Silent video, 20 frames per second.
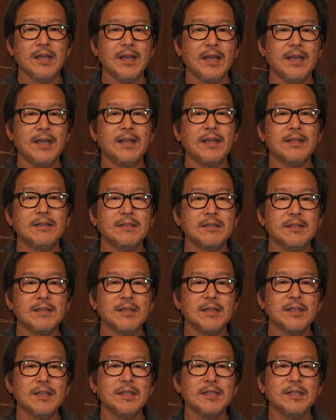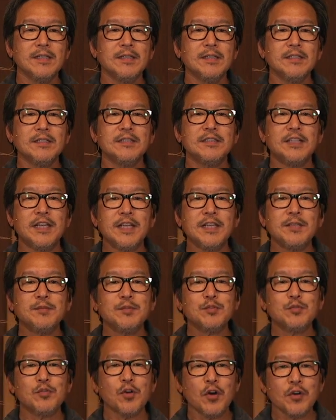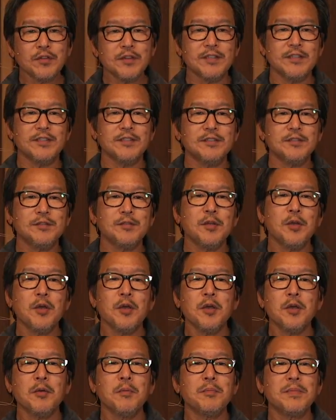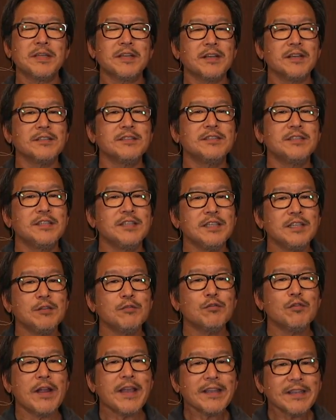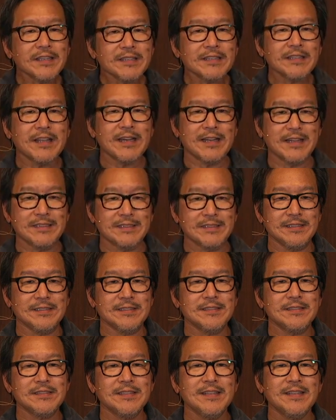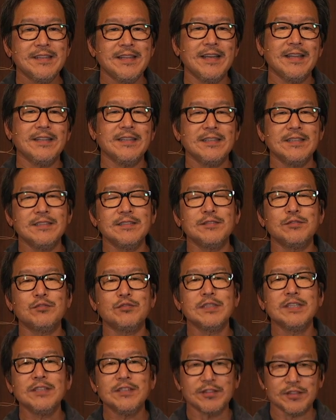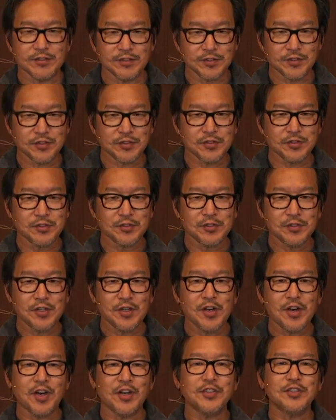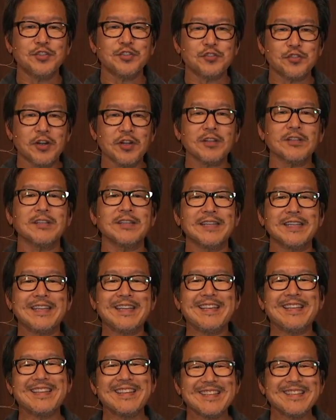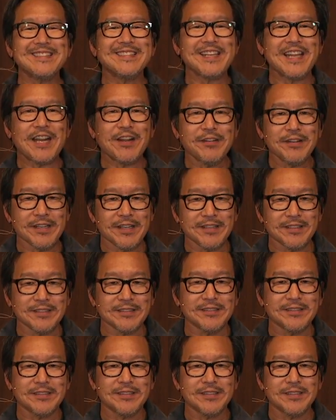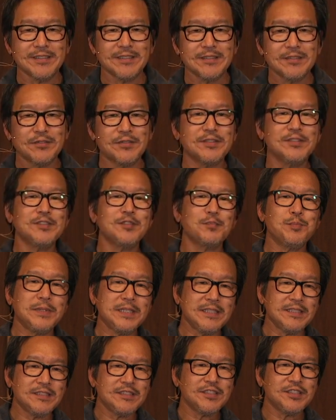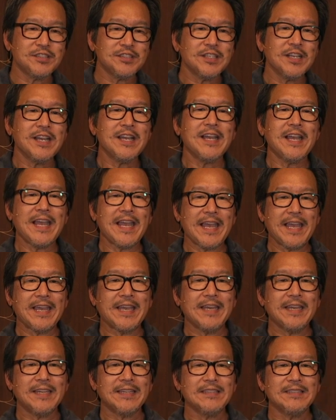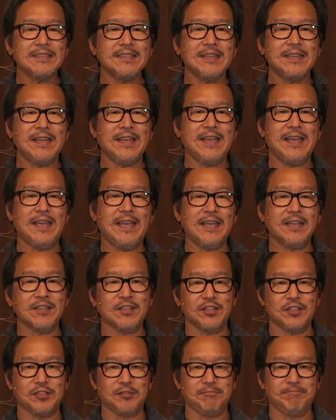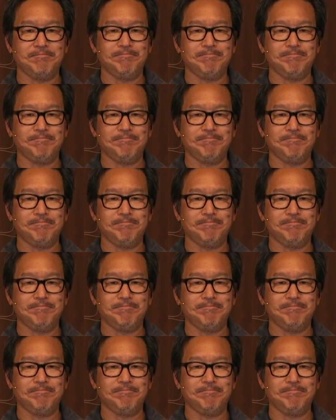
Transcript: And James wrote this because he recognizes that his readers are struggling in this area with speech and anger.